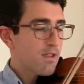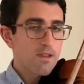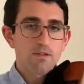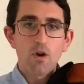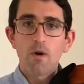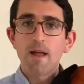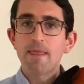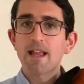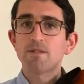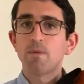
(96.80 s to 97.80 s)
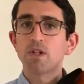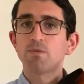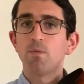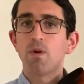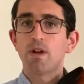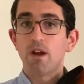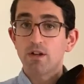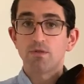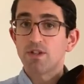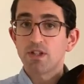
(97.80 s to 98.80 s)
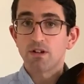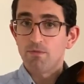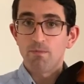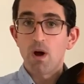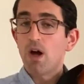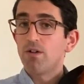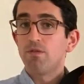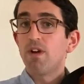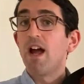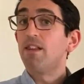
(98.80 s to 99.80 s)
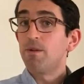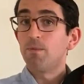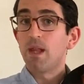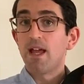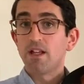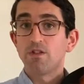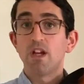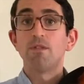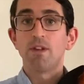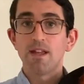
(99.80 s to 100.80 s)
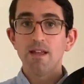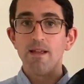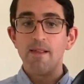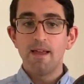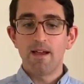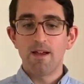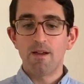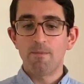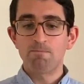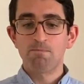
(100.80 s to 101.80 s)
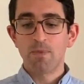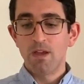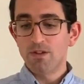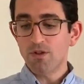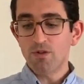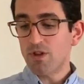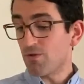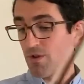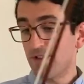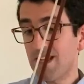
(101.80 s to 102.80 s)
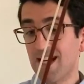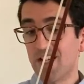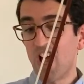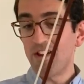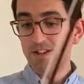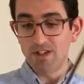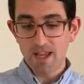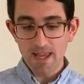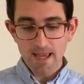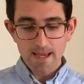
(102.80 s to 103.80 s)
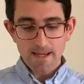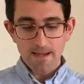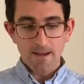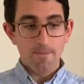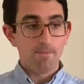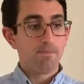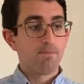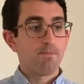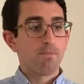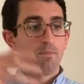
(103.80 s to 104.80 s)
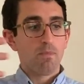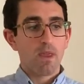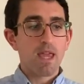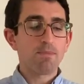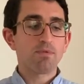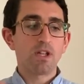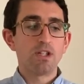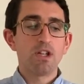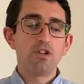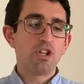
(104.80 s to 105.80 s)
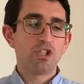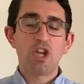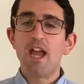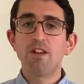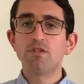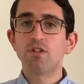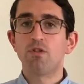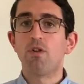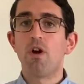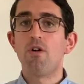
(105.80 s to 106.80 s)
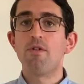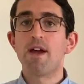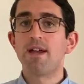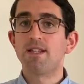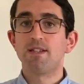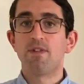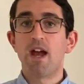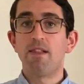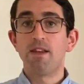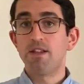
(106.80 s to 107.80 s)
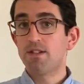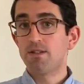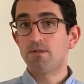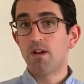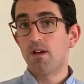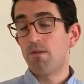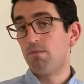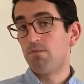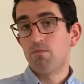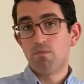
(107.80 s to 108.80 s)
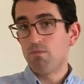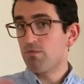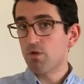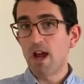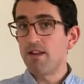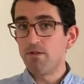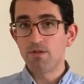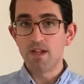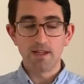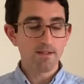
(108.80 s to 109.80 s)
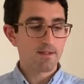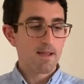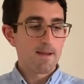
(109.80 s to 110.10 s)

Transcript: So, and that's much more characteristic of modern violin playing generally. So the sort of technology continued to change and grow as violinists tried new things.